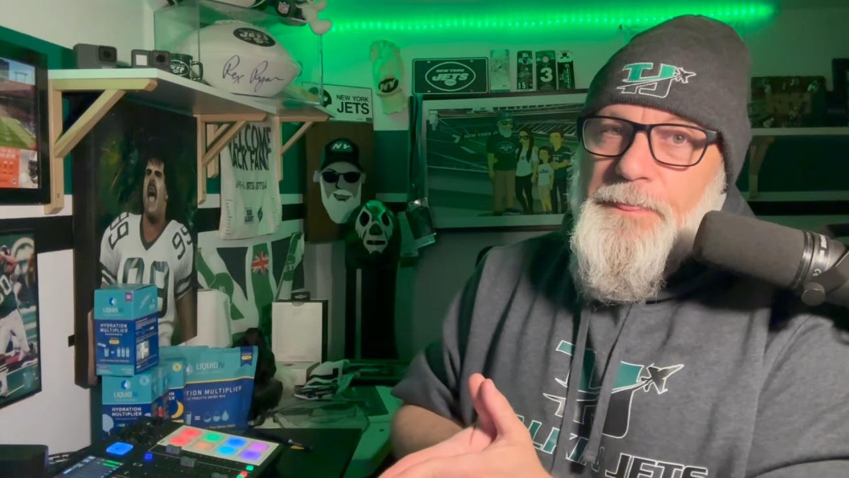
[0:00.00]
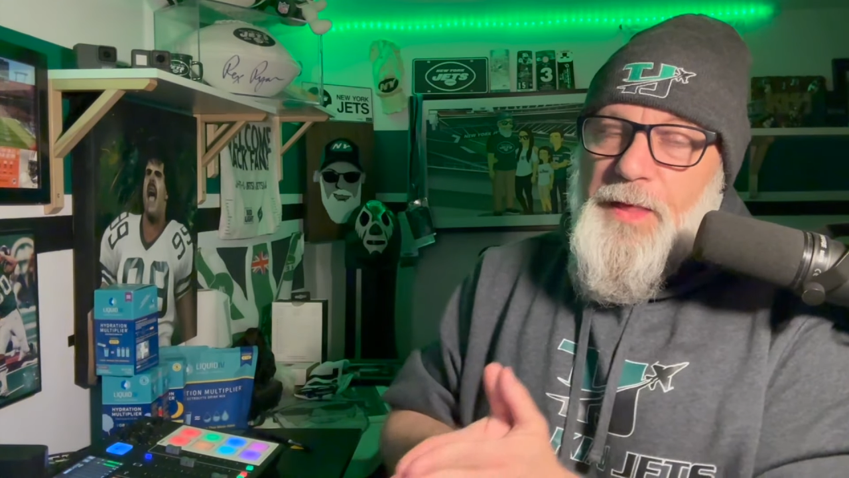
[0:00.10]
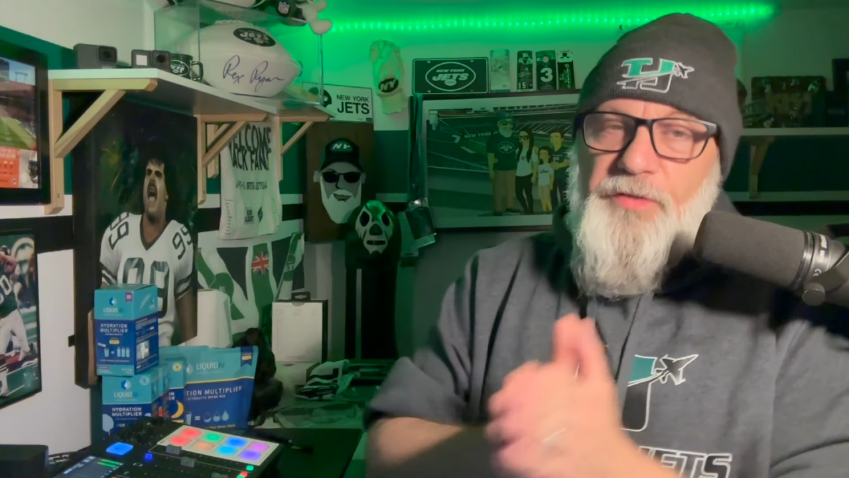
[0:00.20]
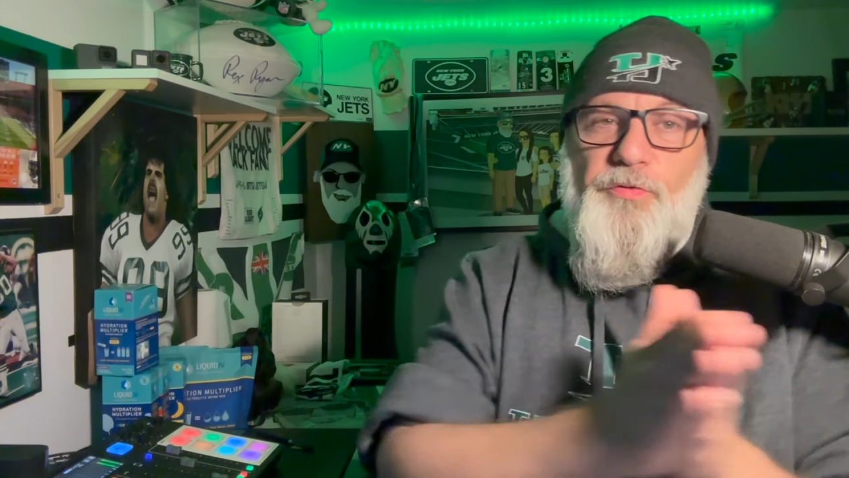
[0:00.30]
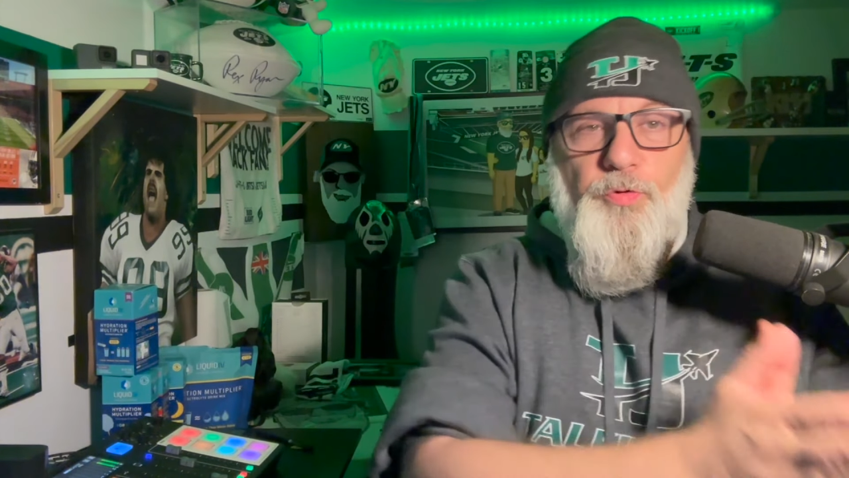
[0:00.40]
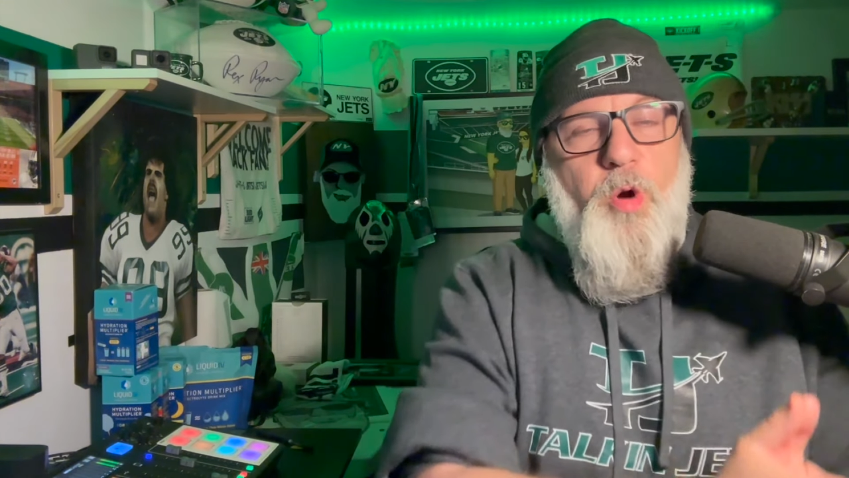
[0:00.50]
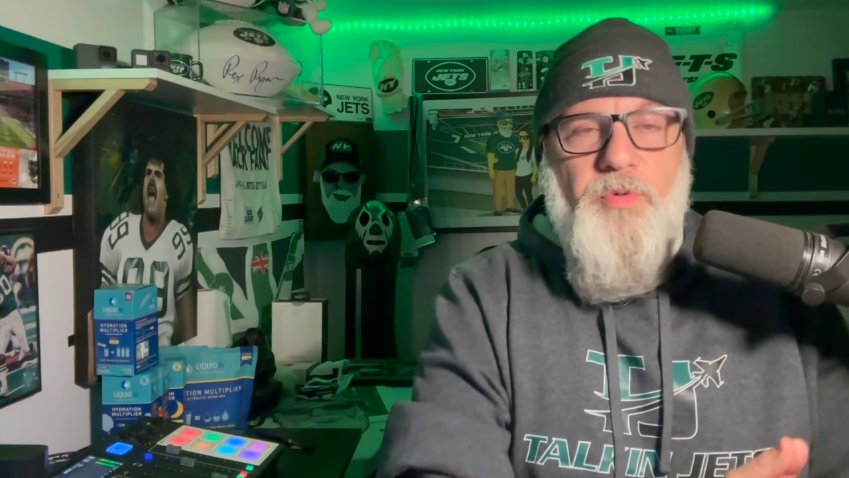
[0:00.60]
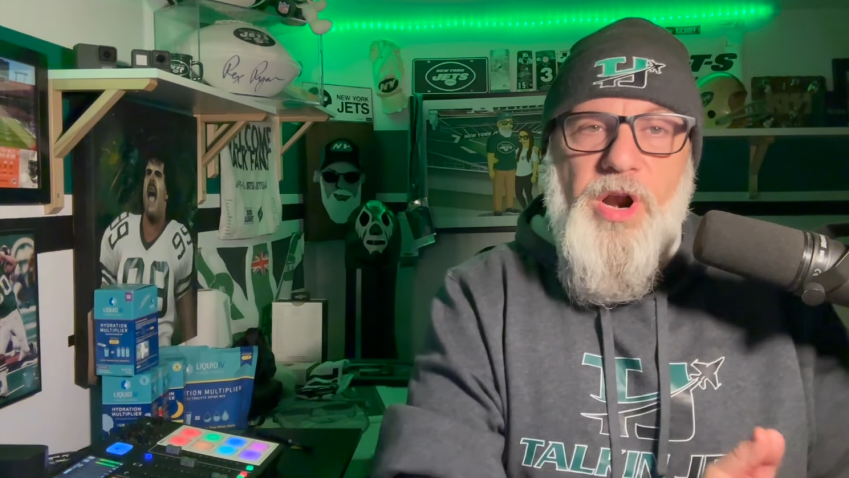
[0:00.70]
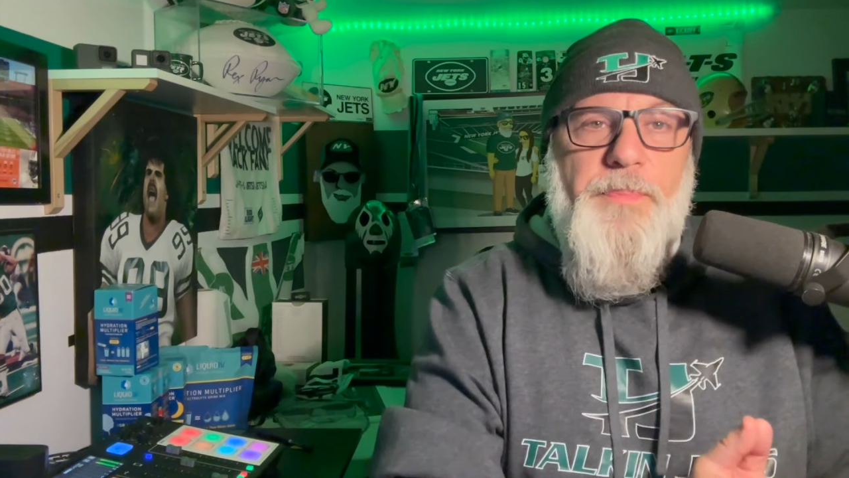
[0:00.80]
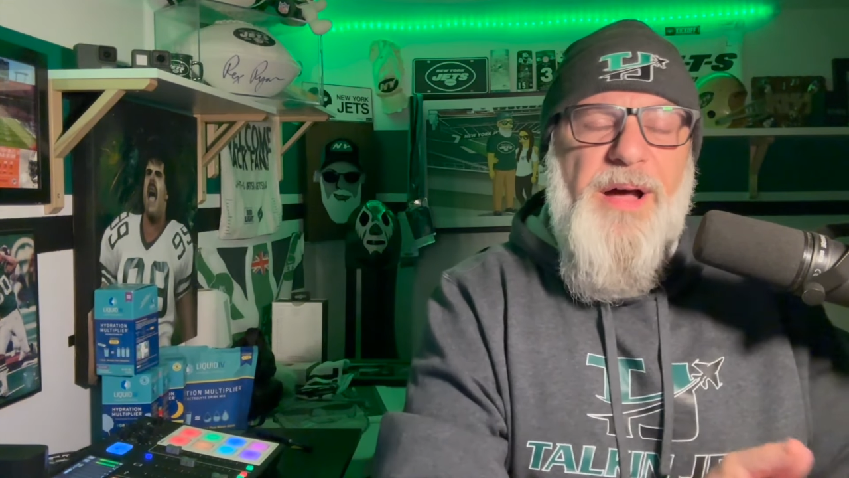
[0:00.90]
this
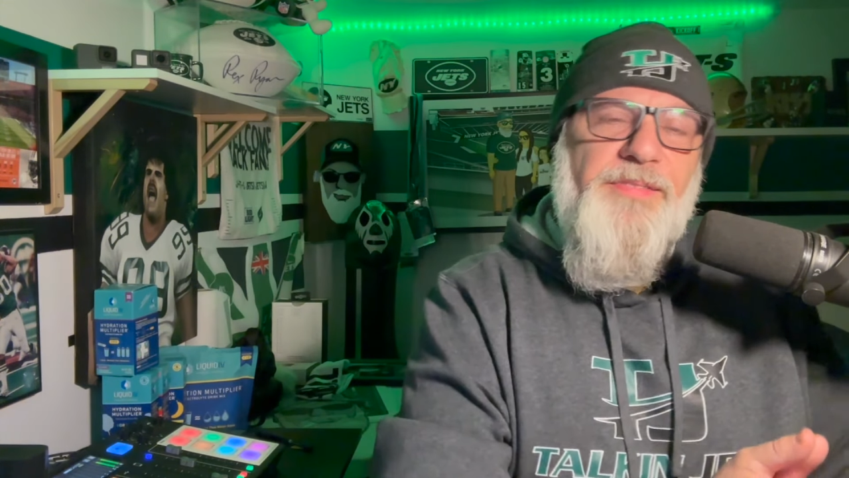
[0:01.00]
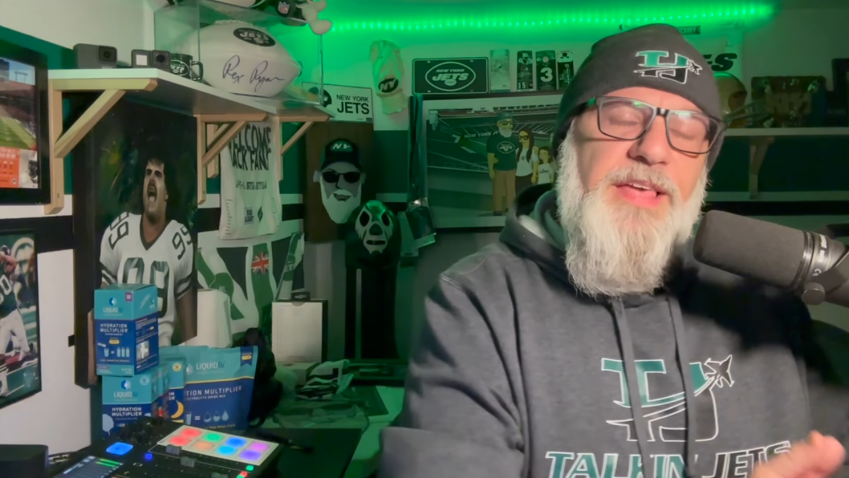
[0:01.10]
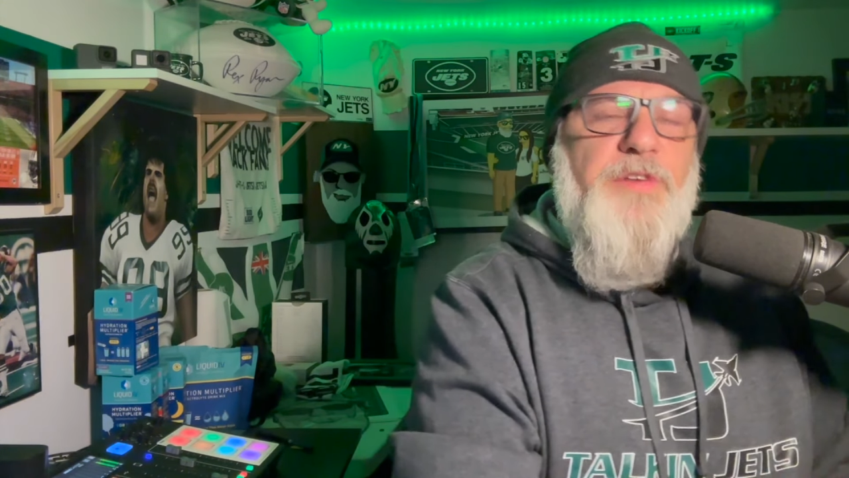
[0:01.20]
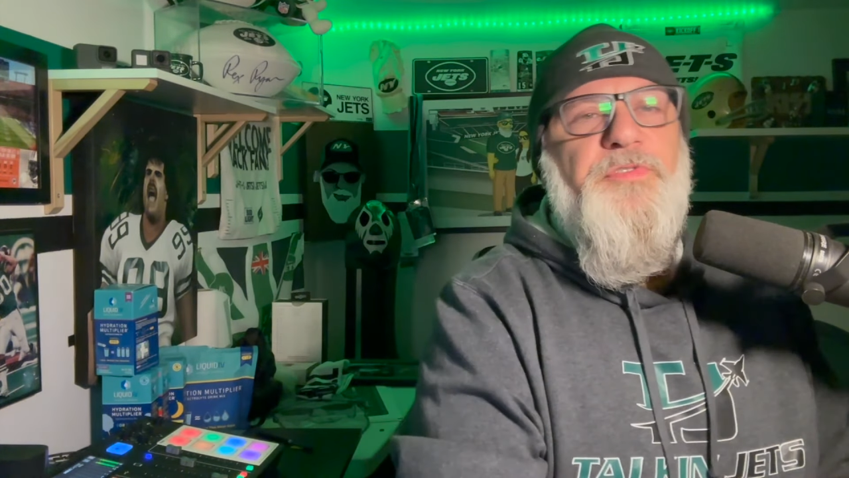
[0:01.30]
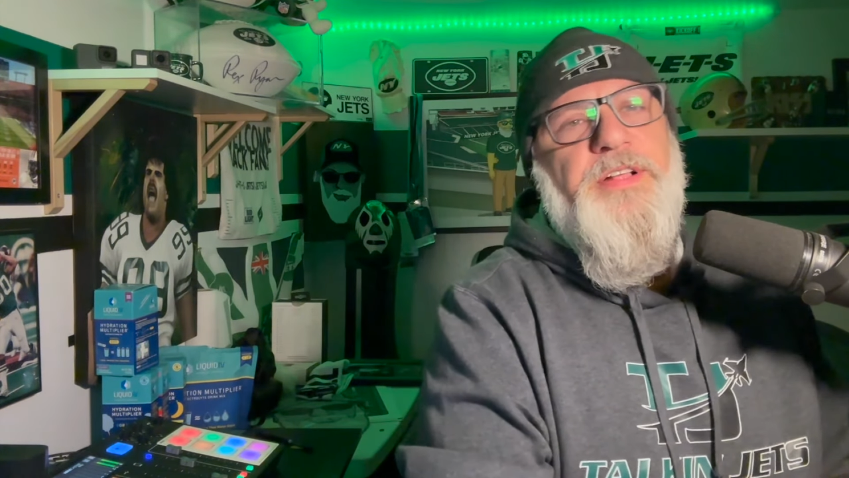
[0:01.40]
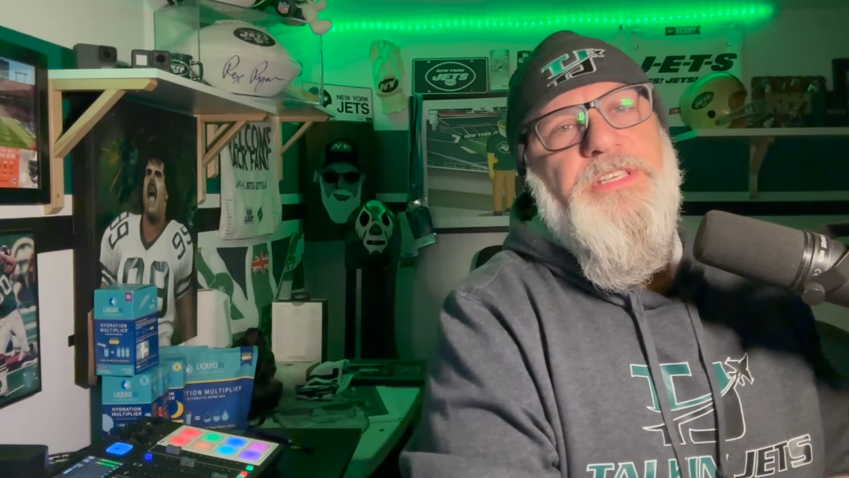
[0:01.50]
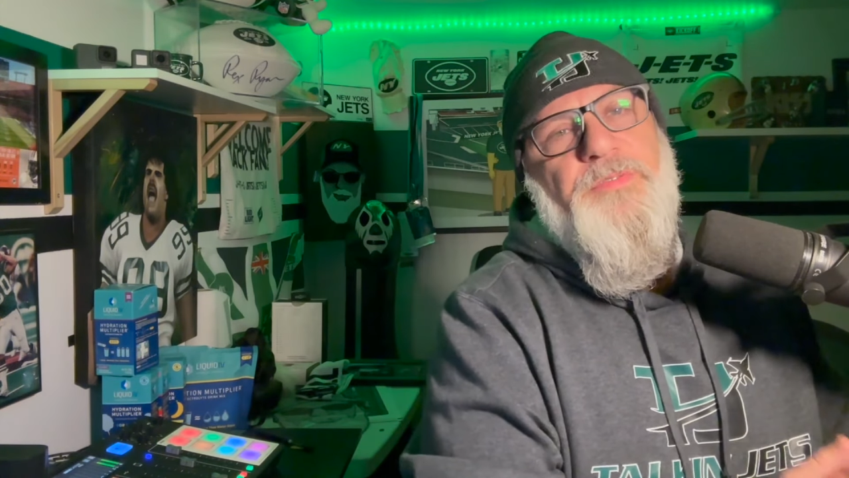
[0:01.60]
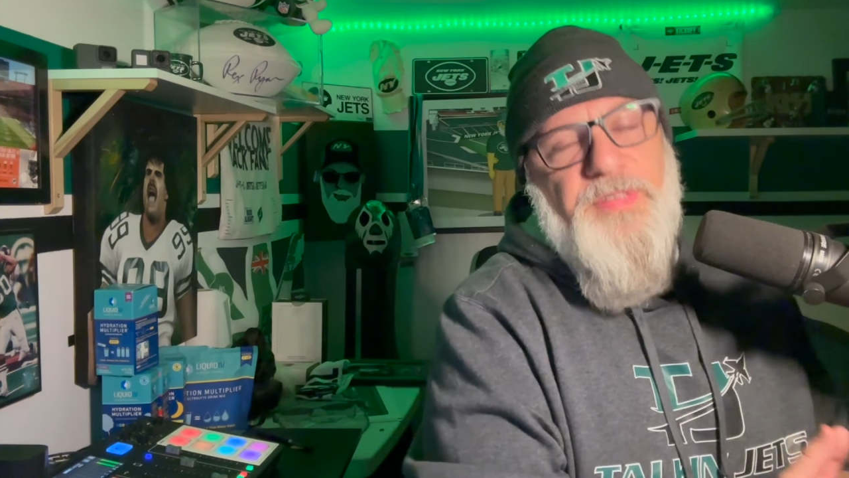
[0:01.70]
rumor about defensive